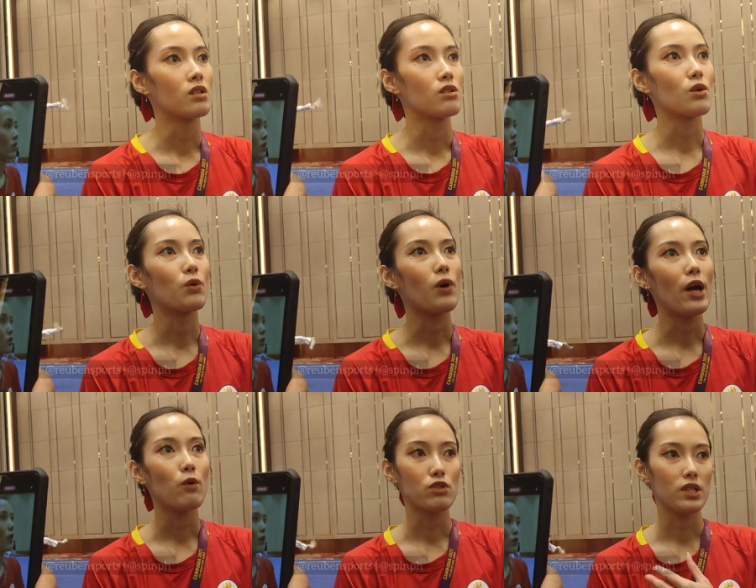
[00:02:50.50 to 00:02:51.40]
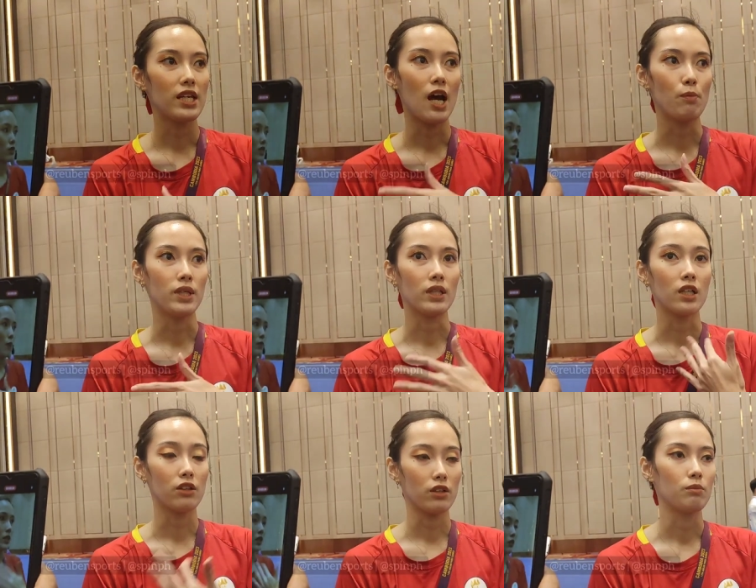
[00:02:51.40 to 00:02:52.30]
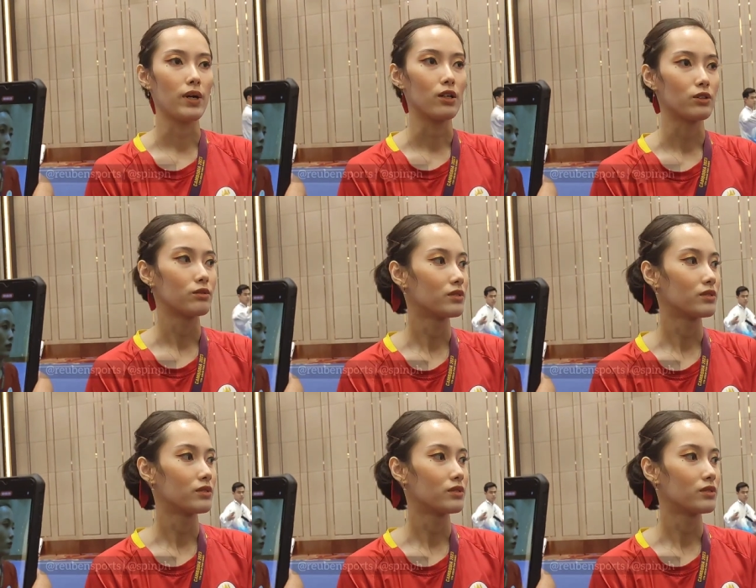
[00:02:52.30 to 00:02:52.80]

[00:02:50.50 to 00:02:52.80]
So, I was really happy na nag-third pa ako.